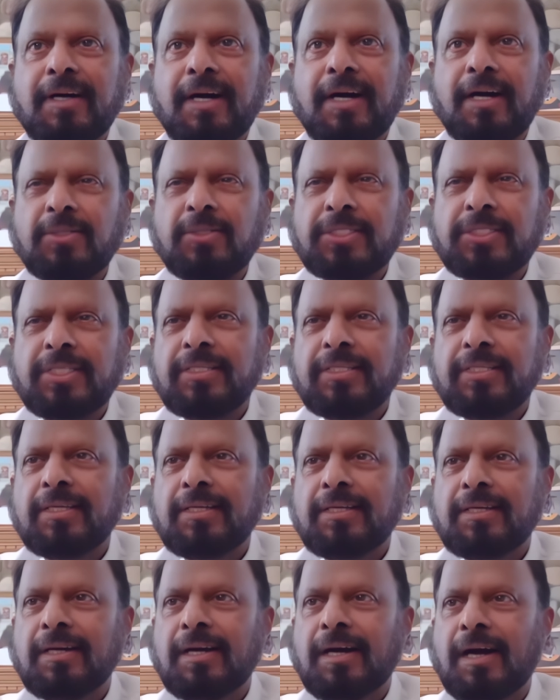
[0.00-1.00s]
I was
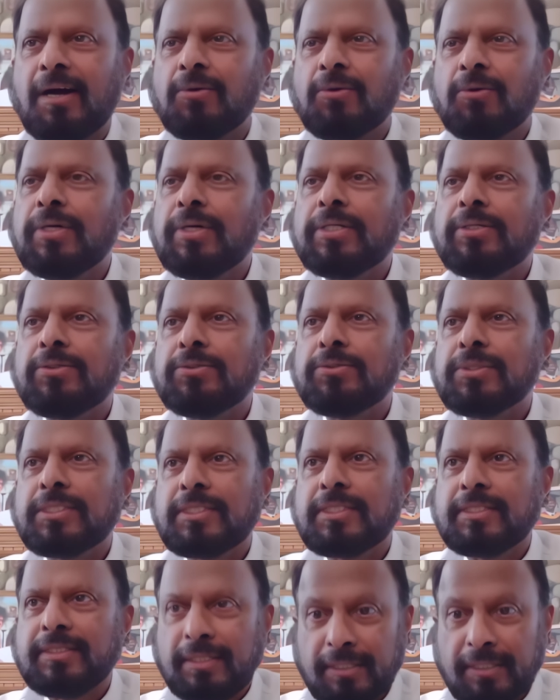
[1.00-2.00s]
thinking, how do I do
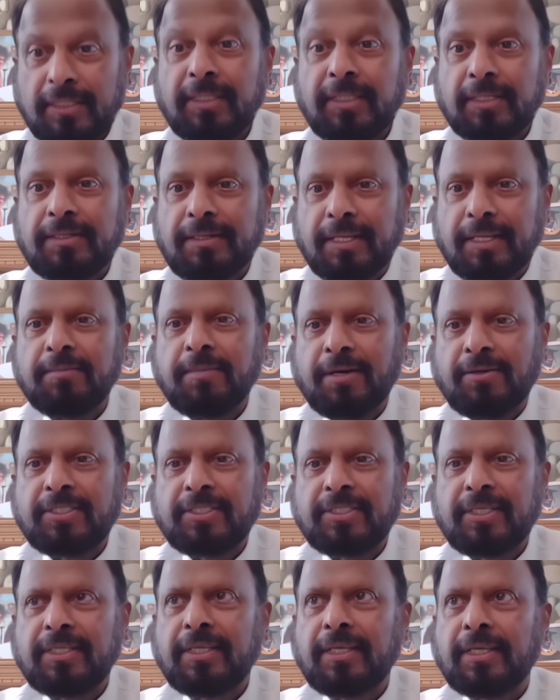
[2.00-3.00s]
this? In the dream, I
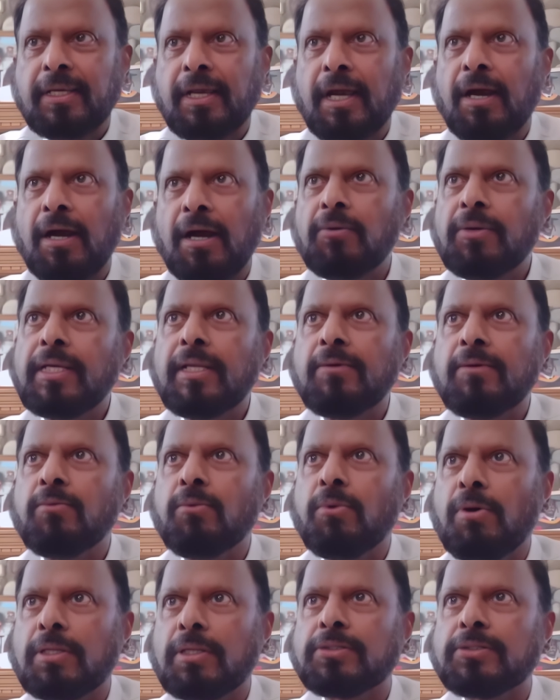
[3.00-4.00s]
was thinking, how can I
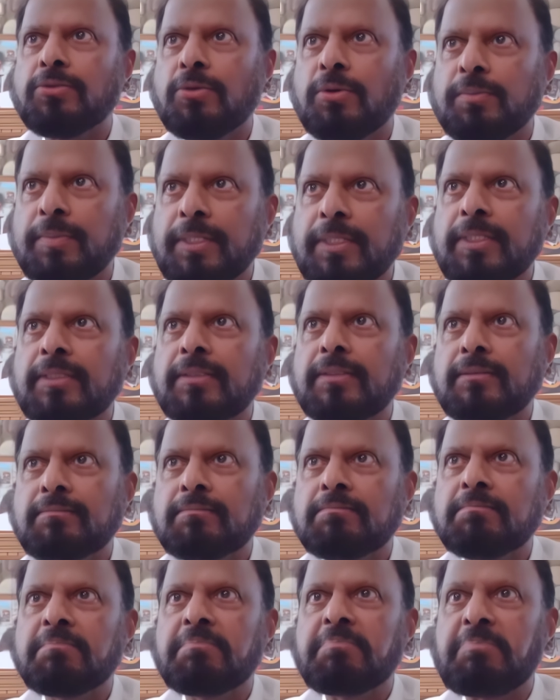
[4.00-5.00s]
walk so many
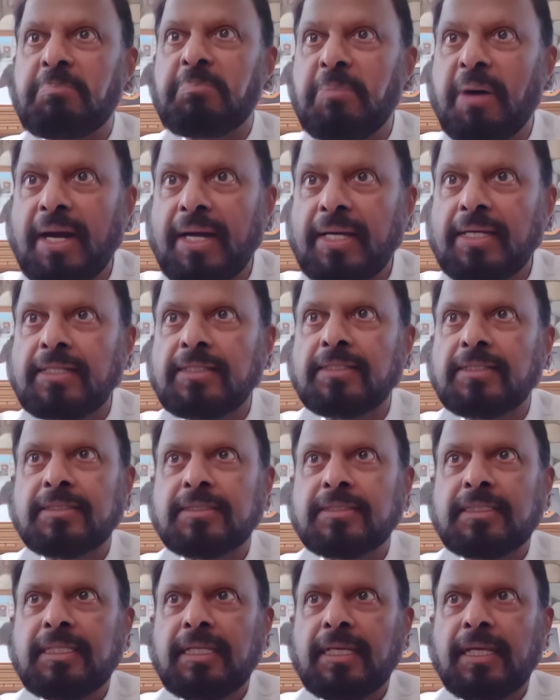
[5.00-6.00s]
miles
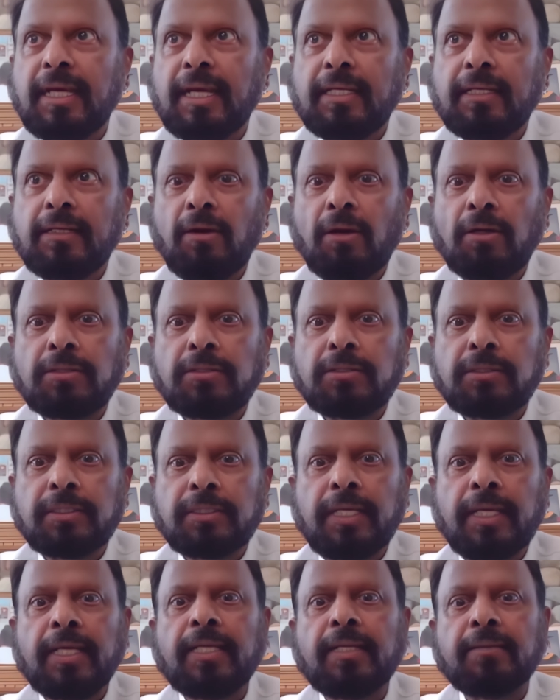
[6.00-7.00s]
and not
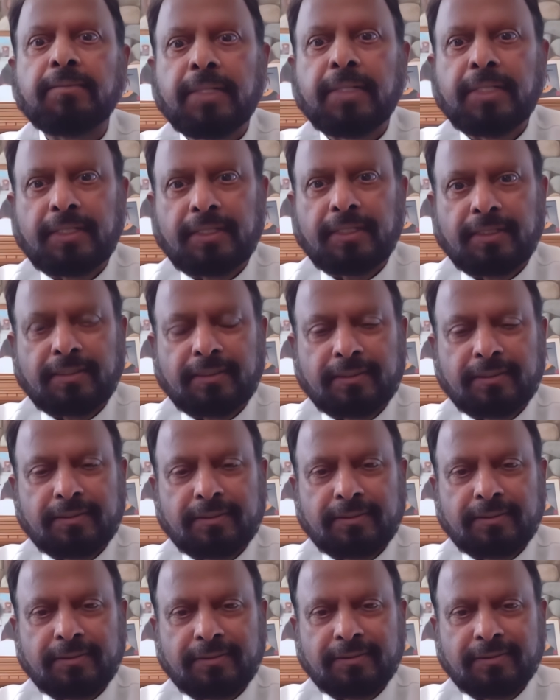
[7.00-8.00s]
see anybody?
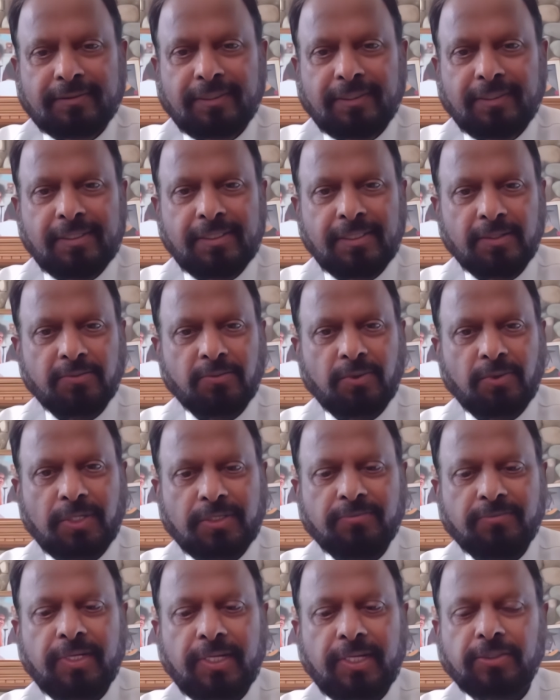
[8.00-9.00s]
The reason
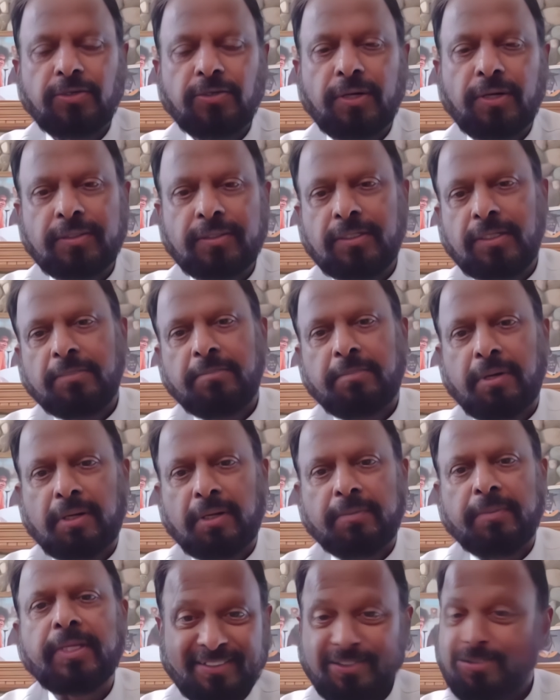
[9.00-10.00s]
was, when I joined the
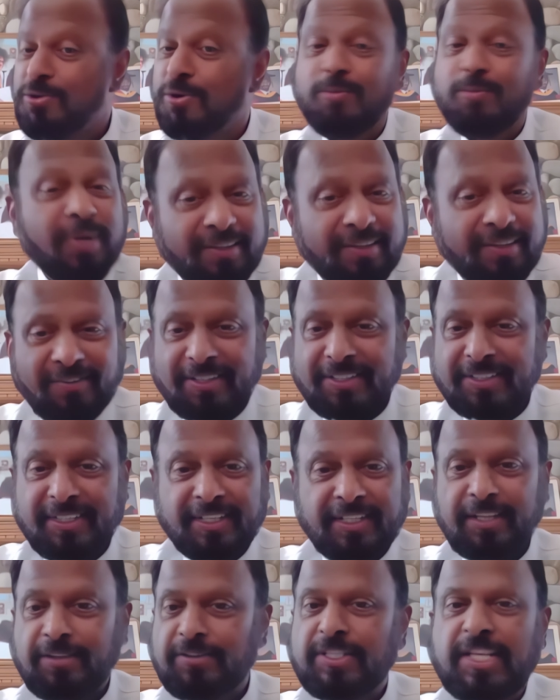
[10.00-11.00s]
department, nobody was
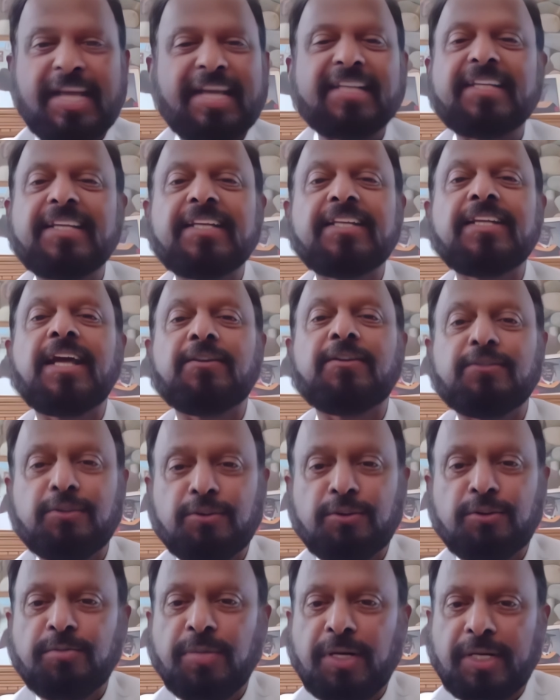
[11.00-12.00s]
there. I didn't have to
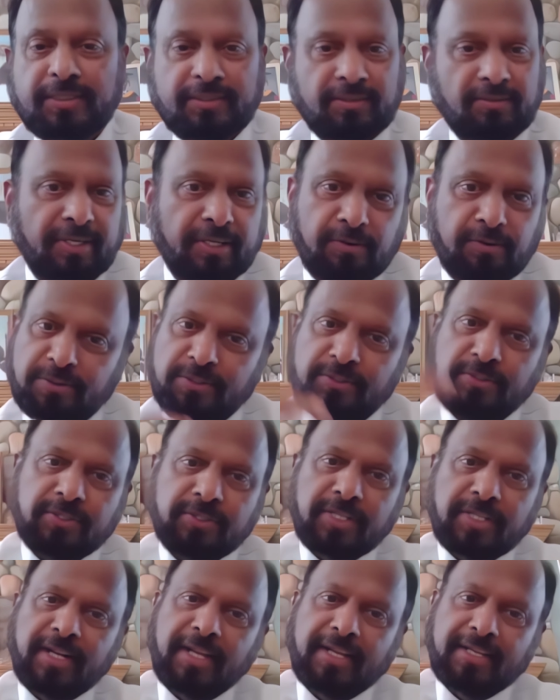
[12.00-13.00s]
look back. So I rose to
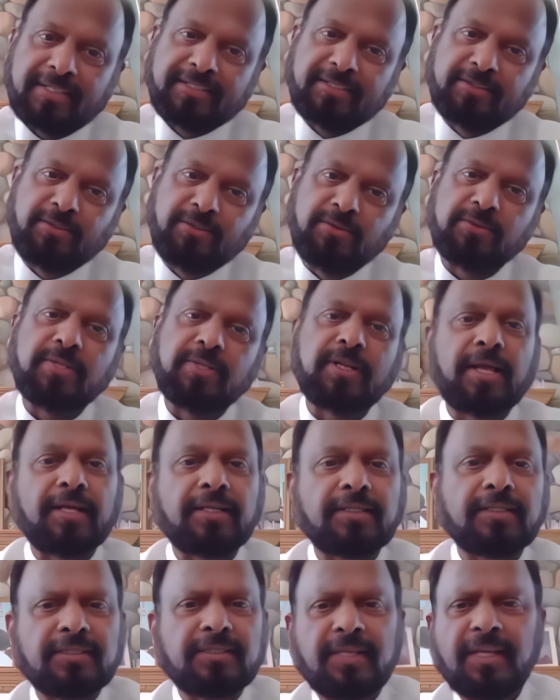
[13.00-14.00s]
the ranks, through the
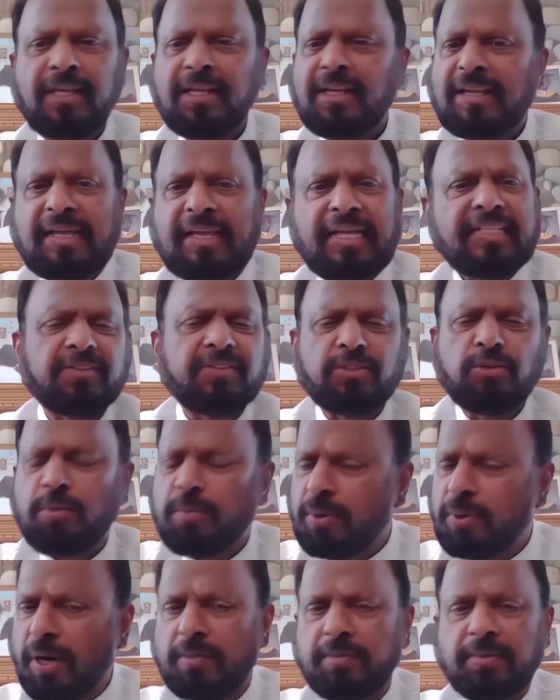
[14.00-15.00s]
ranks. There was
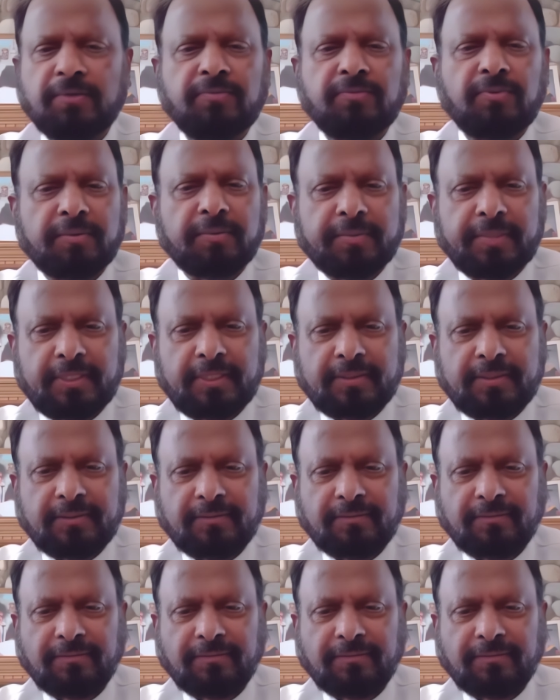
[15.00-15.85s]
no problem for me.